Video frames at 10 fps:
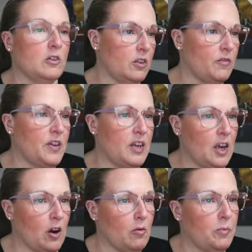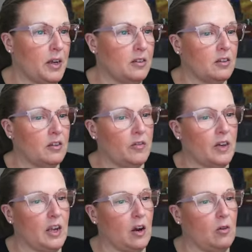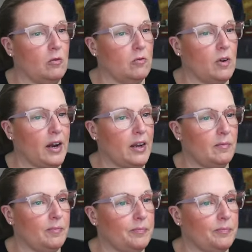video because it's a video, right?